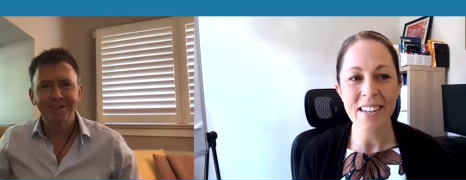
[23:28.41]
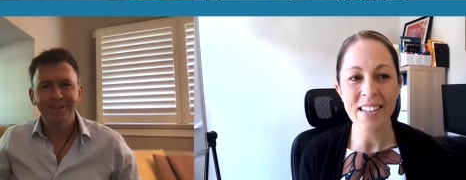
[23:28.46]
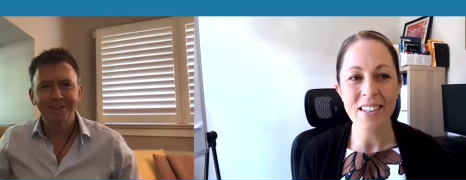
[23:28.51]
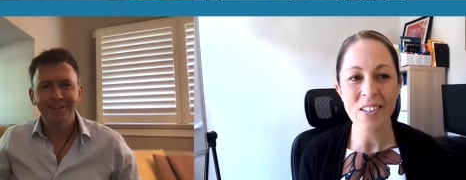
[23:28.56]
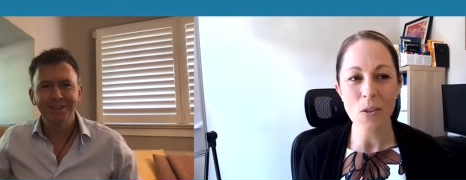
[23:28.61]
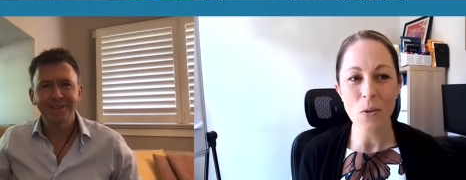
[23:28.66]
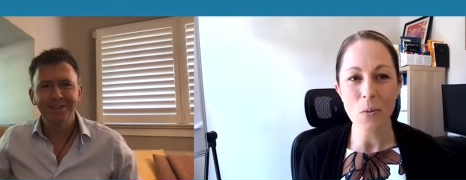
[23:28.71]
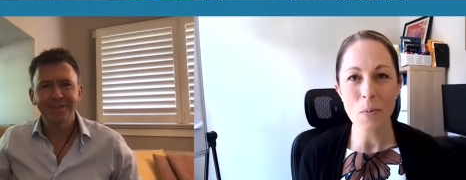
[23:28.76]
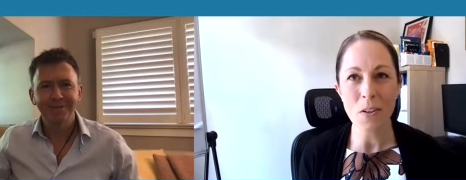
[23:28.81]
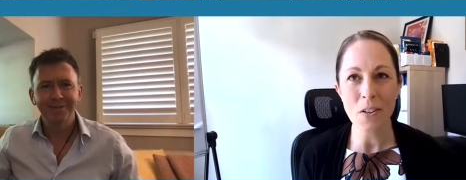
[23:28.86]

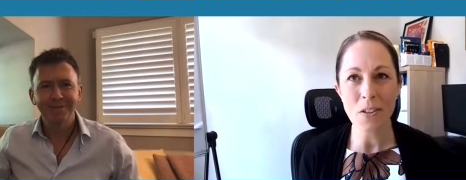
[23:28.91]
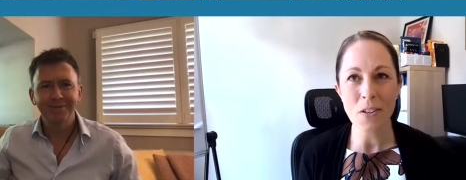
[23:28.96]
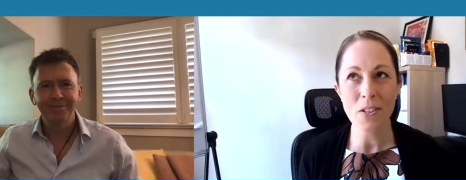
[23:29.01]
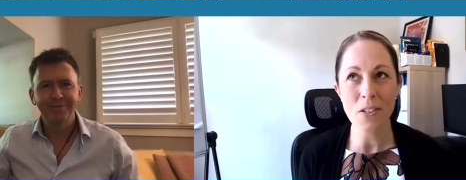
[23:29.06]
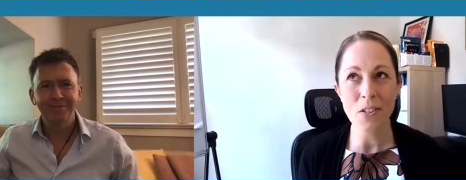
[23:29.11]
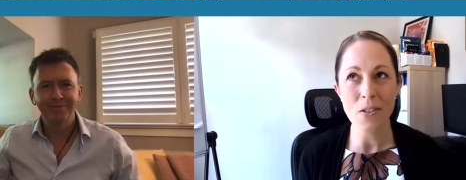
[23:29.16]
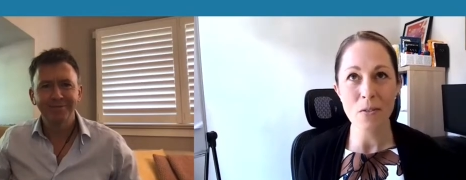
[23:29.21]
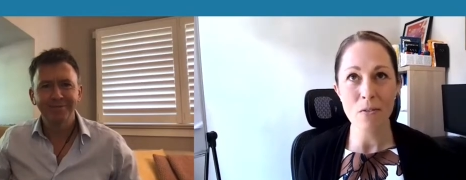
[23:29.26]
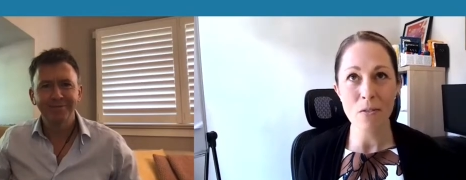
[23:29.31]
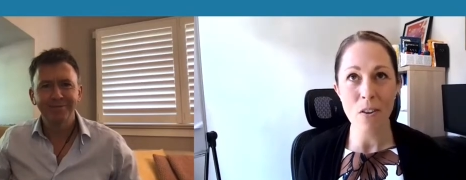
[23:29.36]
Speaker 1: it's
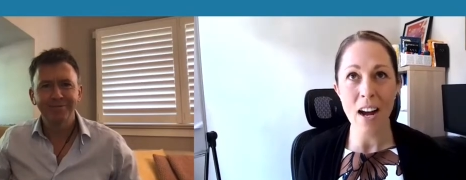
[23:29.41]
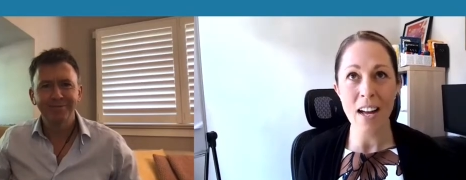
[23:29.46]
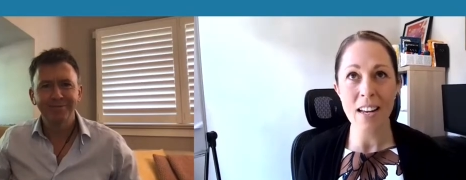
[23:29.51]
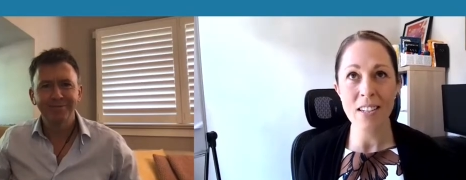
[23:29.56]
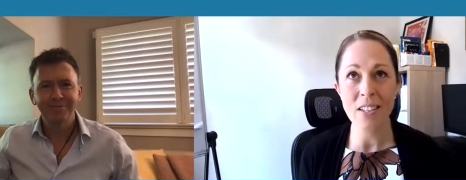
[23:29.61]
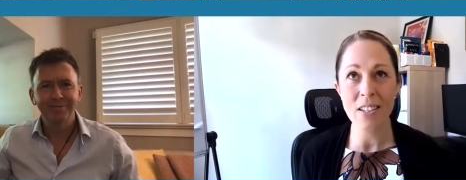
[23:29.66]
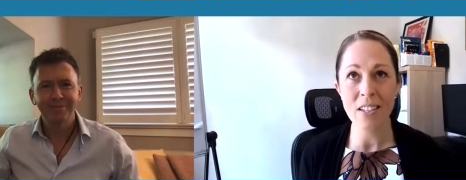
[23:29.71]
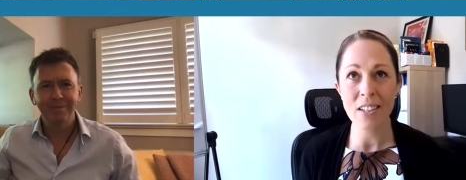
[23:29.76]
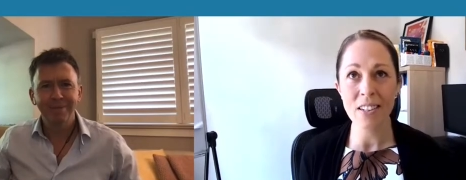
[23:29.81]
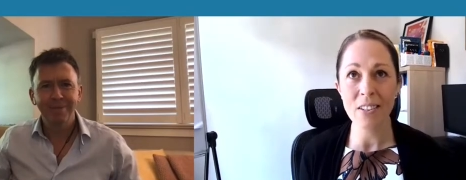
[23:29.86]
almost
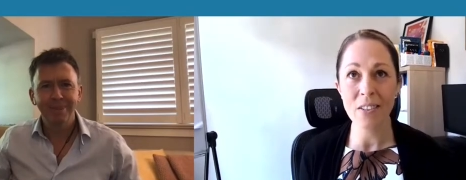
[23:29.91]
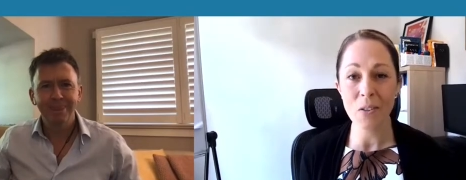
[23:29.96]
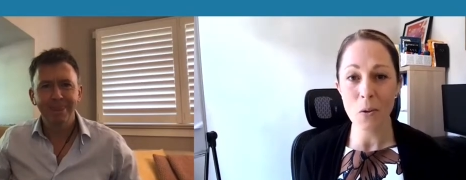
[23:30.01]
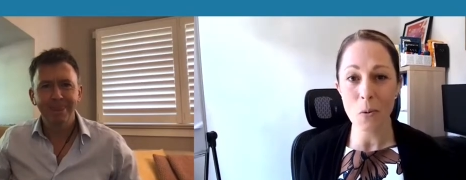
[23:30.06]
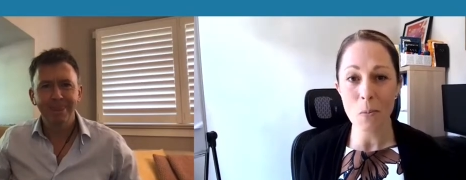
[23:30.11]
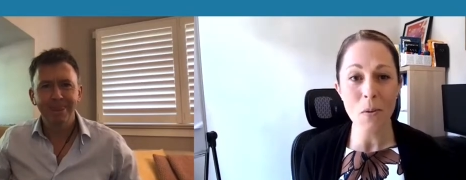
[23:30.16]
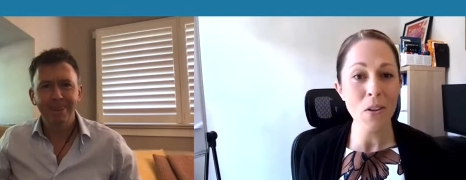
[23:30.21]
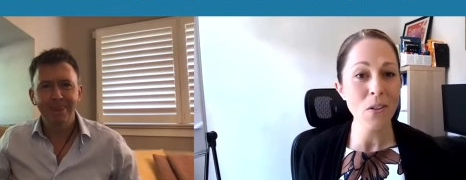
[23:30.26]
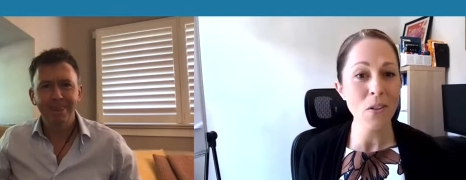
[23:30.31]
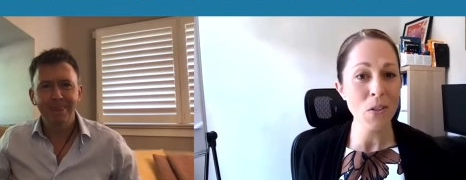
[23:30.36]
right to
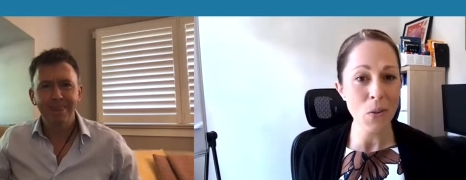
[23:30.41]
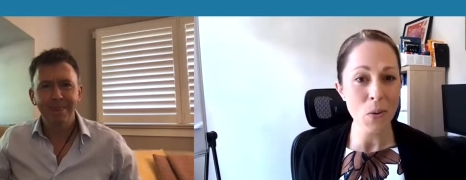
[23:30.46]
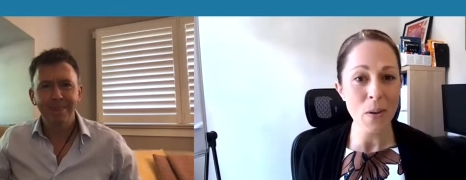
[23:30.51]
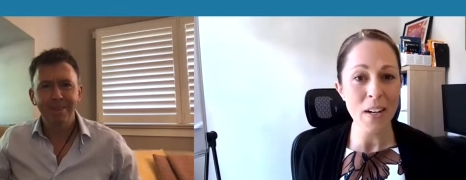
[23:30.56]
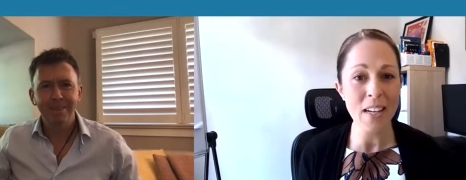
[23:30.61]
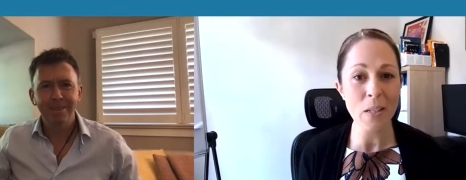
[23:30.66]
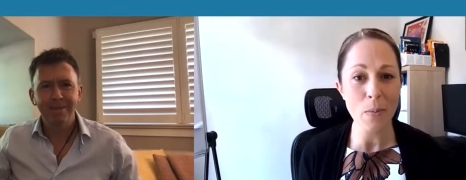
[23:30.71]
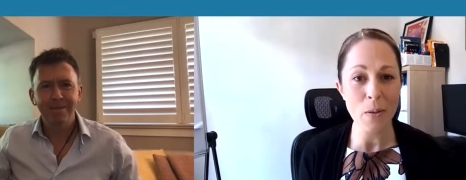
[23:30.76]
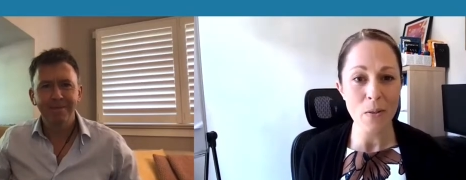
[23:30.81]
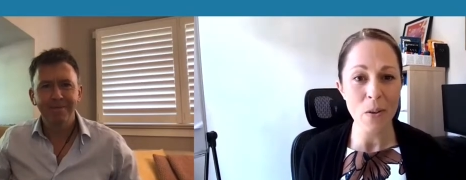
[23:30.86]
almost
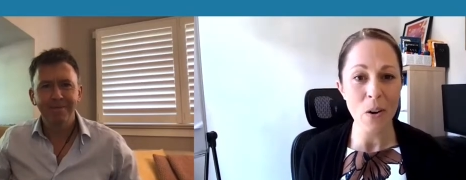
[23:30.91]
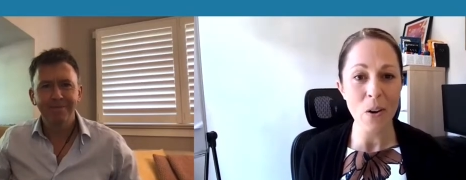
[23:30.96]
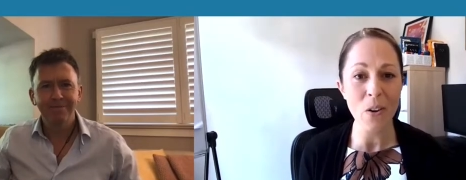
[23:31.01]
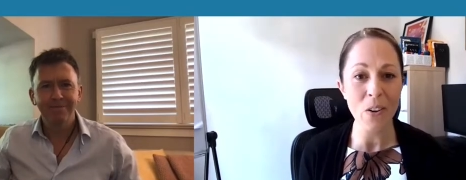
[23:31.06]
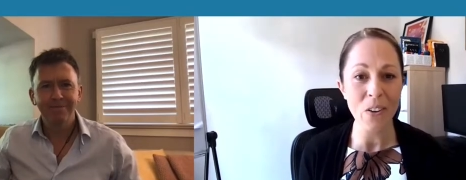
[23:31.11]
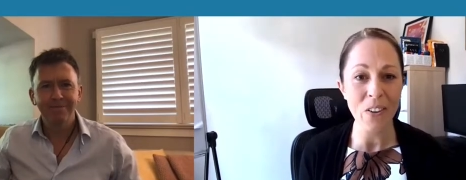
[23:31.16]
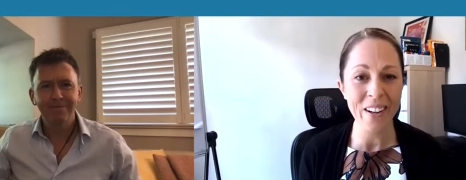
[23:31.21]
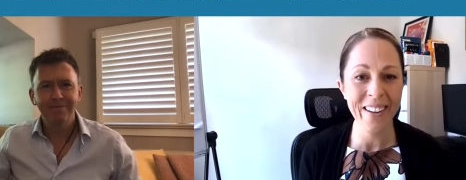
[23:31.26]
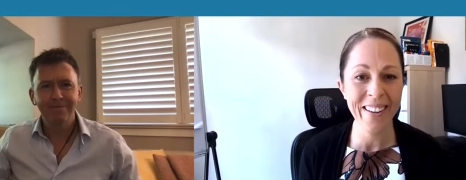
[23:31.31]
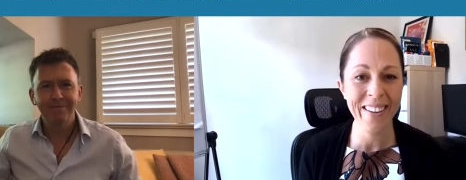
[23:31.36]
always be
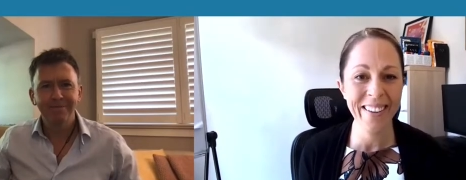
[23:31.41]
wrong